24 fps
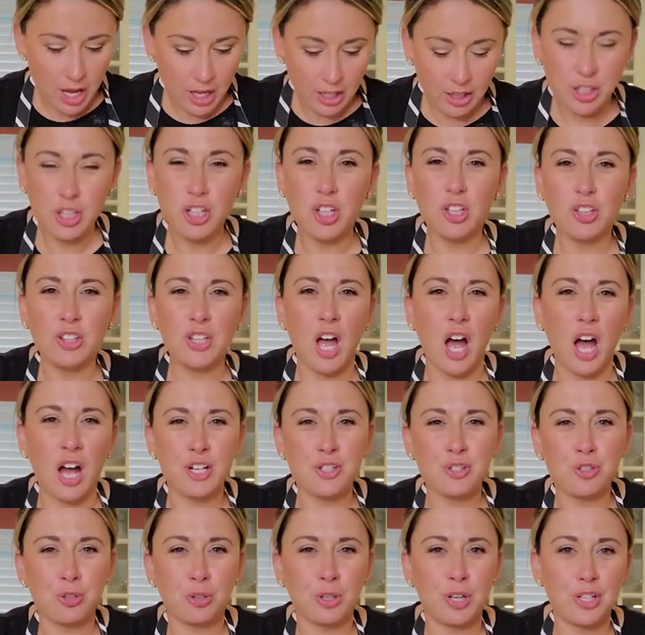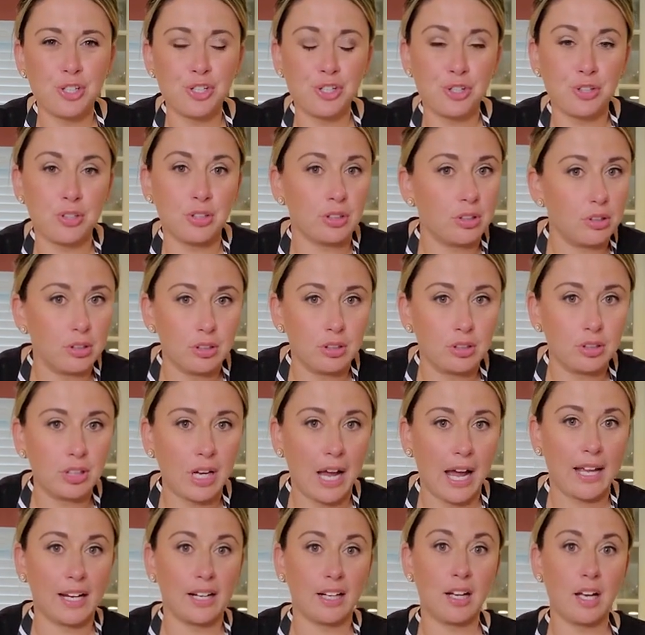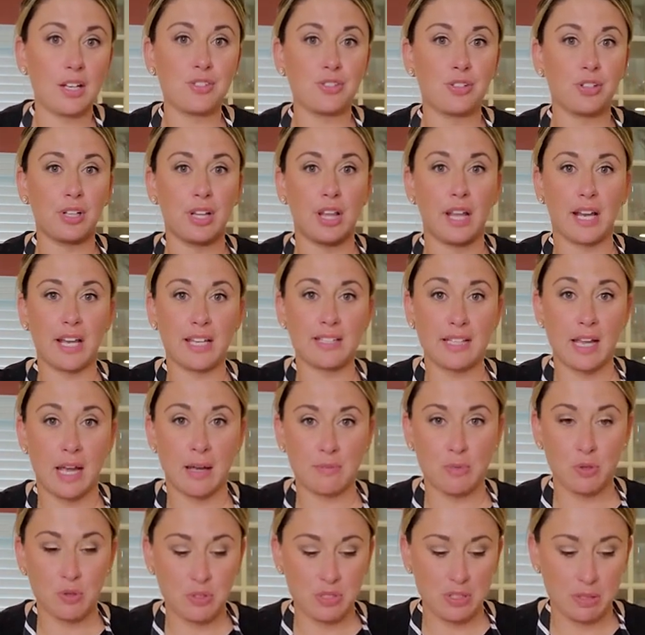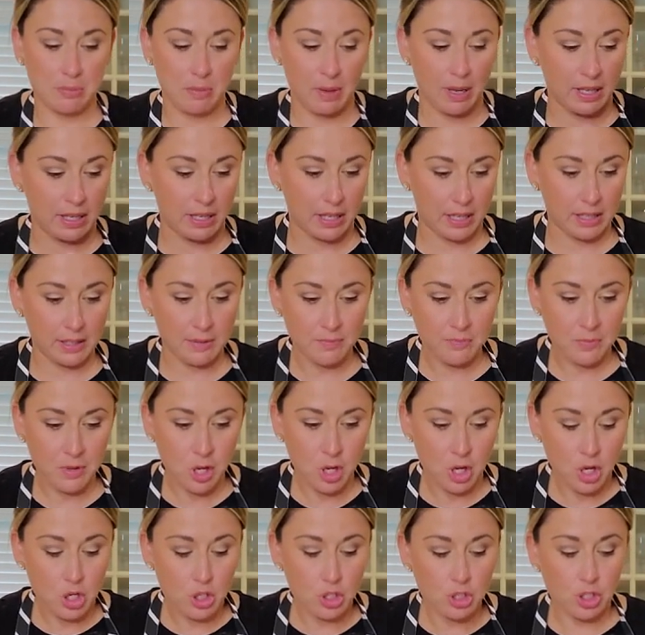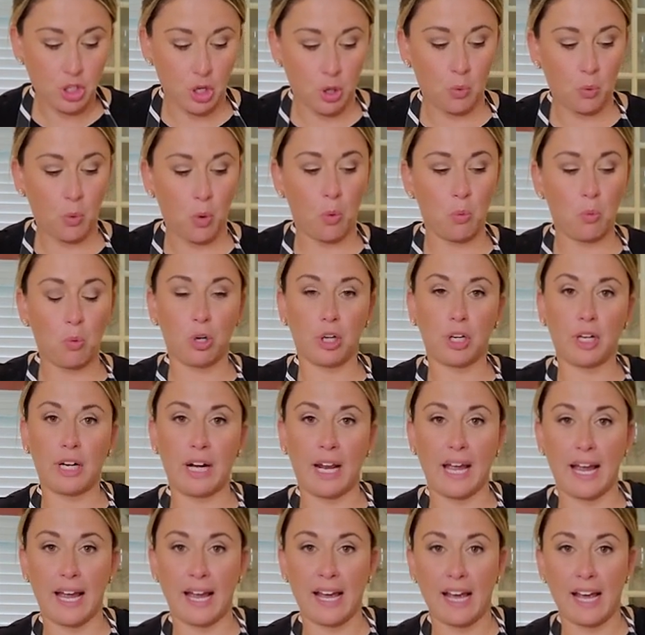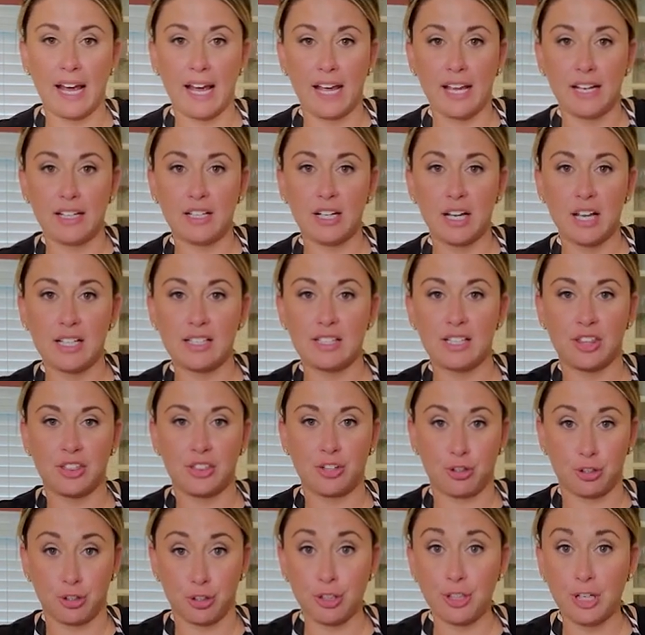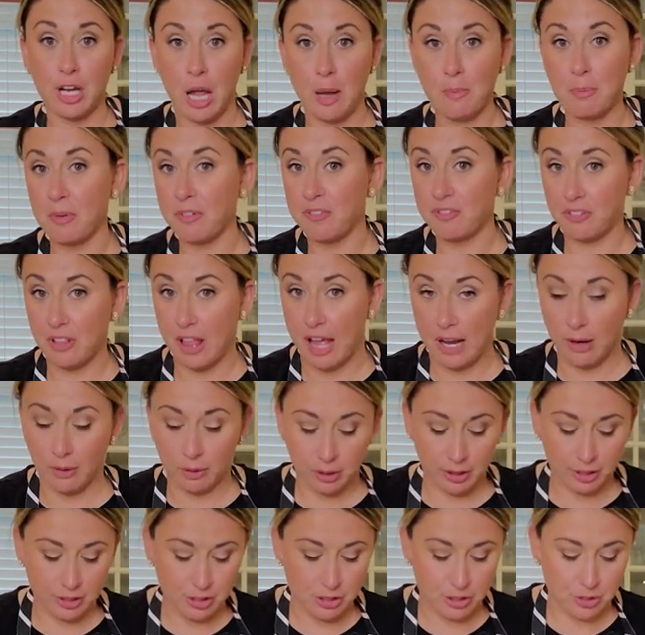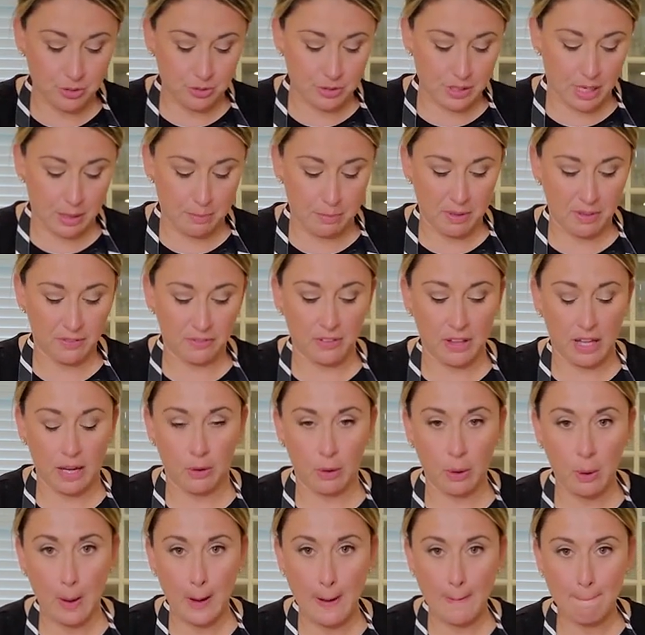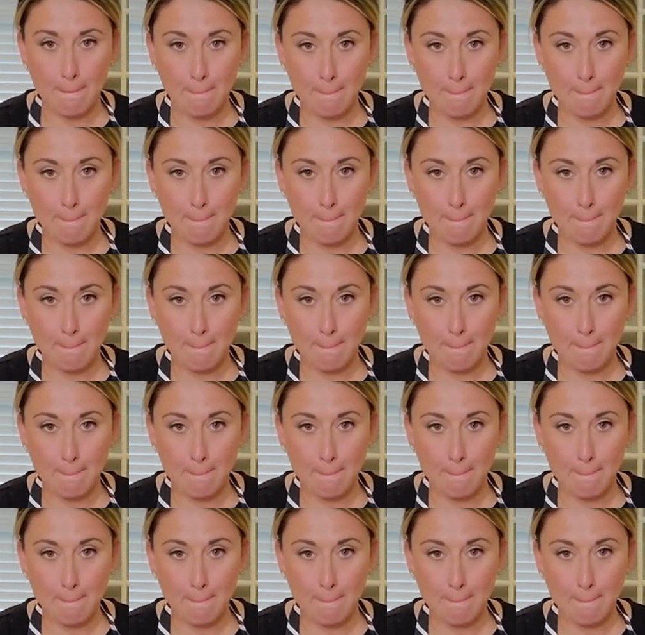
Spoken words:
Little non-traditional kind of custard I guess I'm used to making. So we're gonna add, it's a 1/3 cup of flour, I just use AP flour,